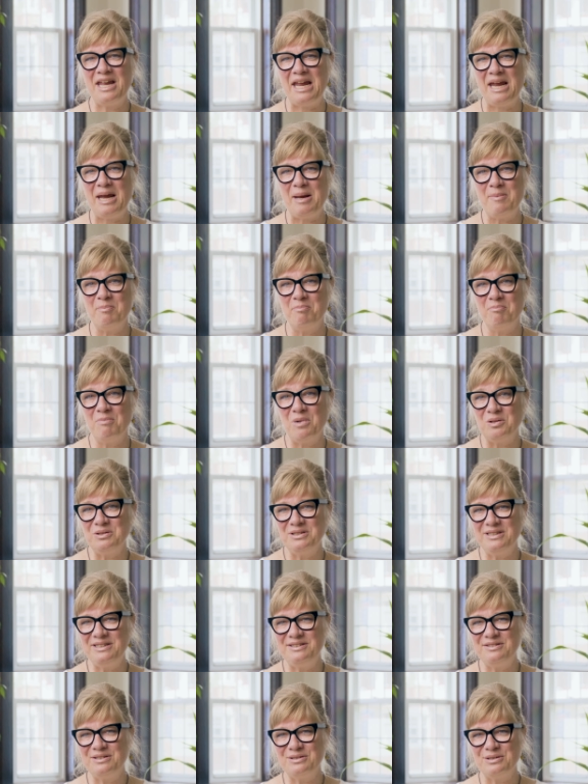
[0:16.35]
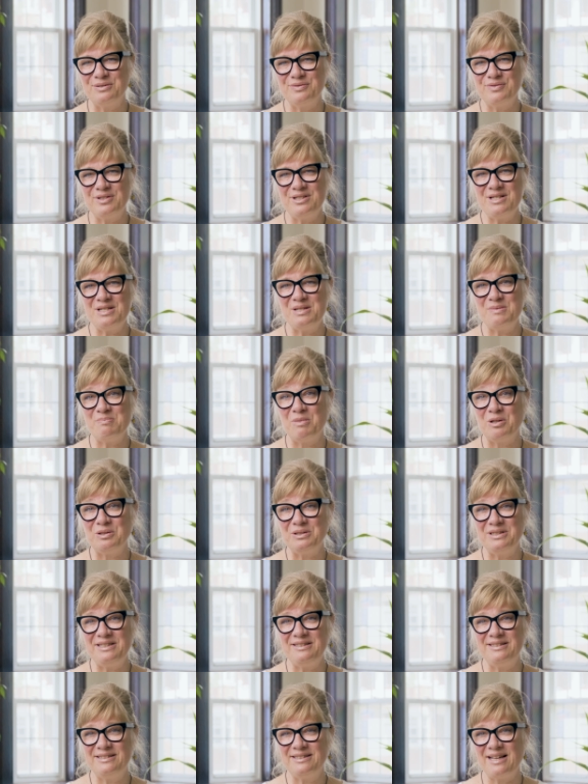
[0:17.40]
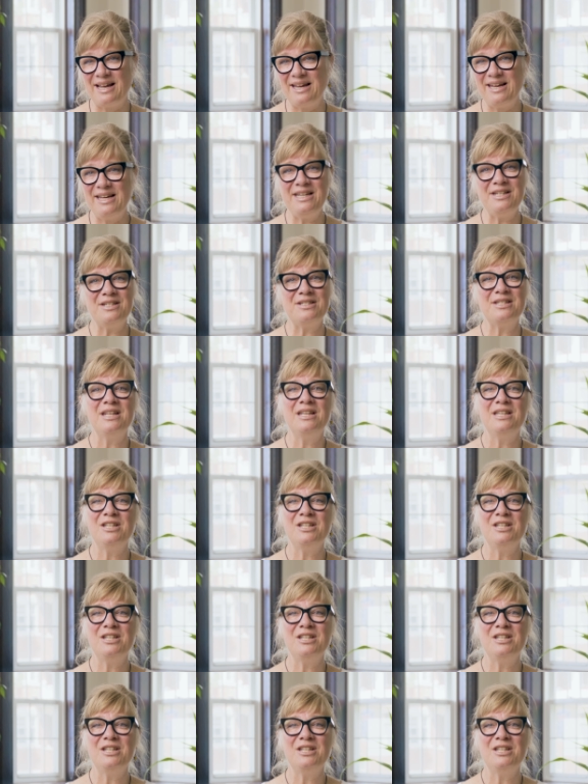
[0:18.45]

a multi service, multi site